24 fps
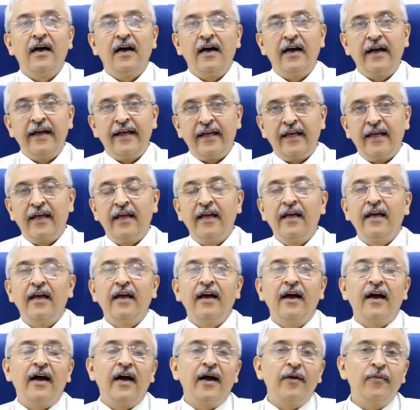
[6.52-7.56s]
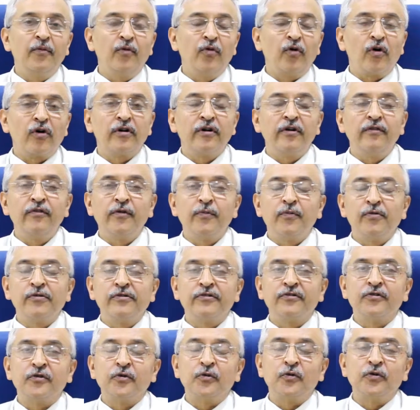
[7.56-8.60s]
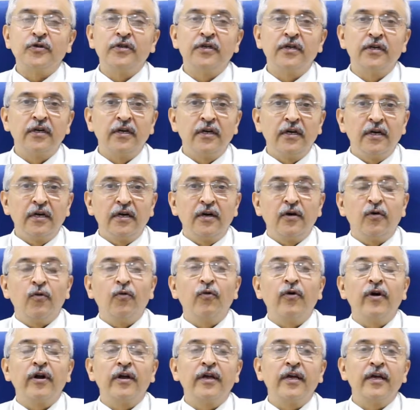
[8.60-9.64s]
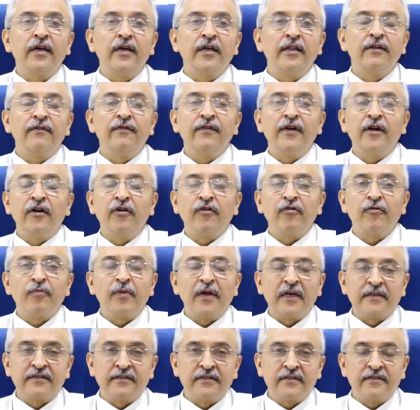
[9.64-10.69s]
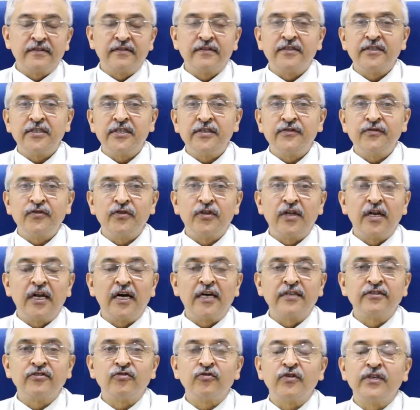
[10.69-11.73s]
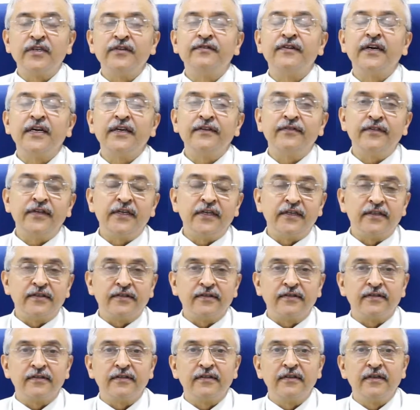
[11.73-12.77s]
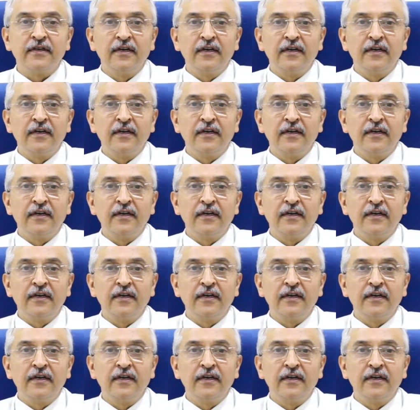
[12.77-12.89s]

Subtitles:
Hi, I'm Dr. Vipul Sood, working in the field of plastic surgery for the last 25 years.